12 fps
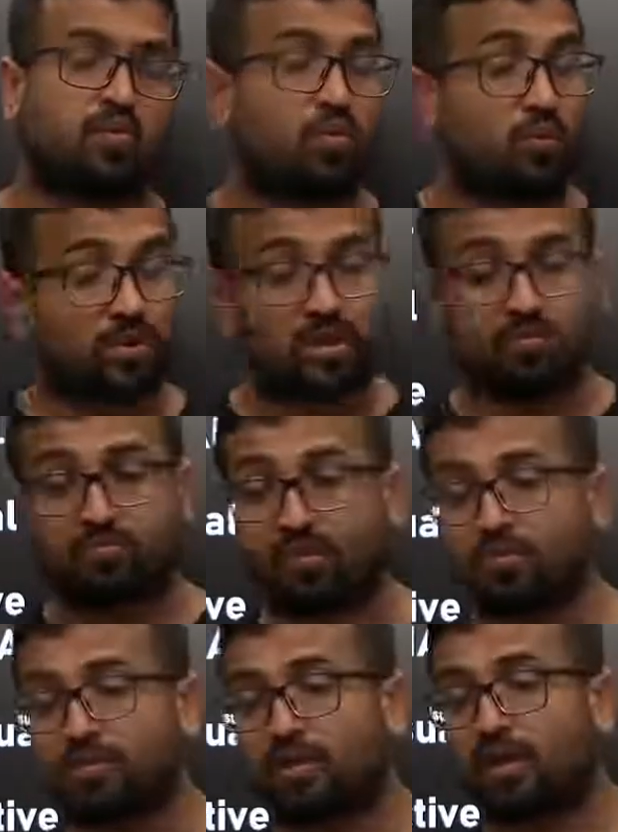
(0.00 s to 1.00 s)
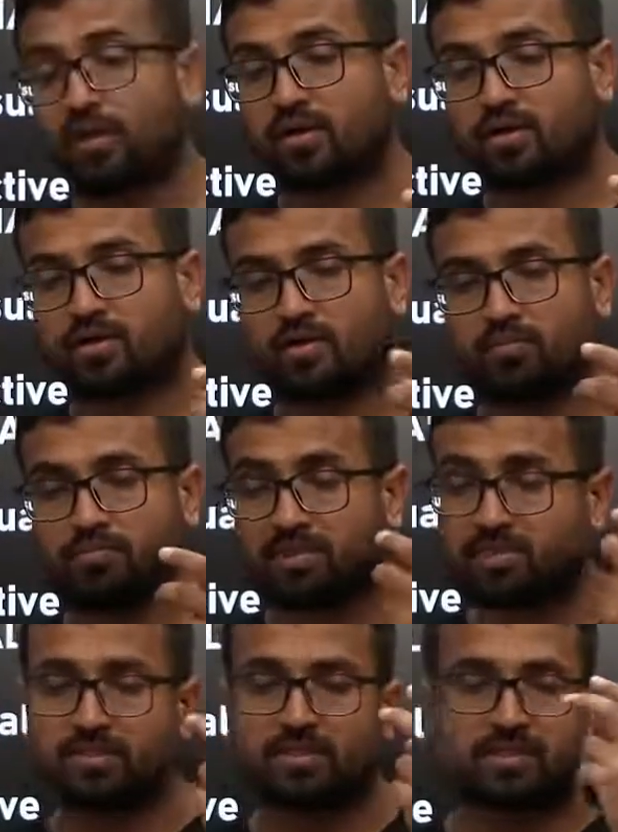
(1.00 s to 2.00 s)
What kind of people are
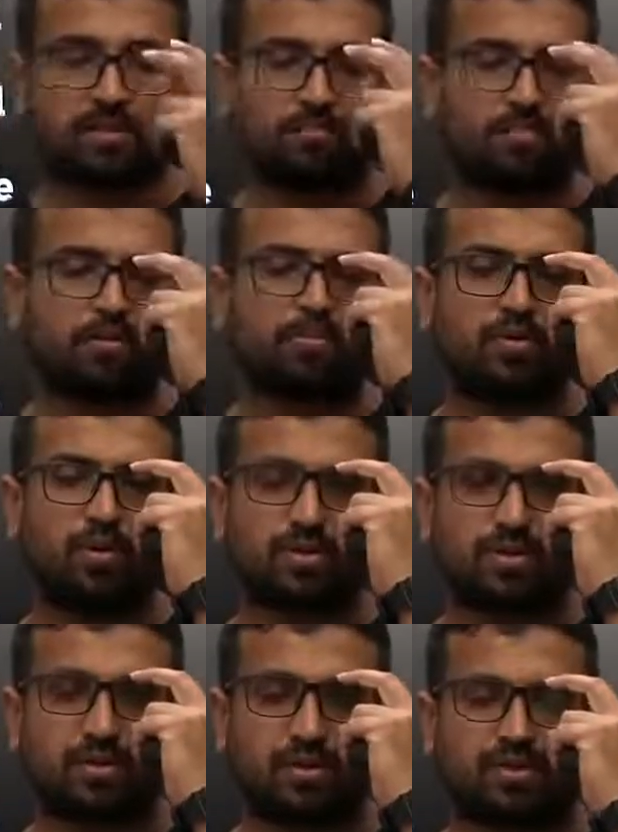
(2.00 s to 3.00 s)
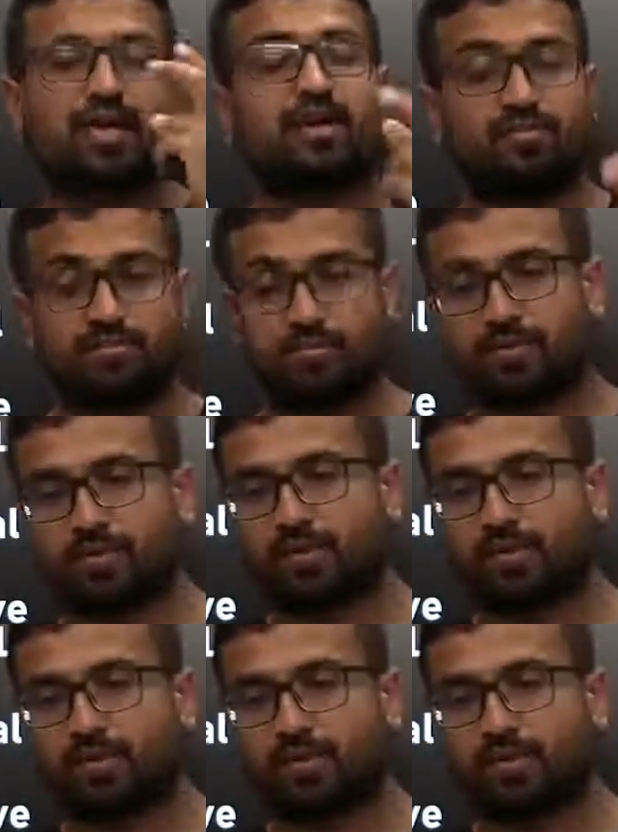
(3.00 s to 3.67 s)
pessimistic? People who are negative.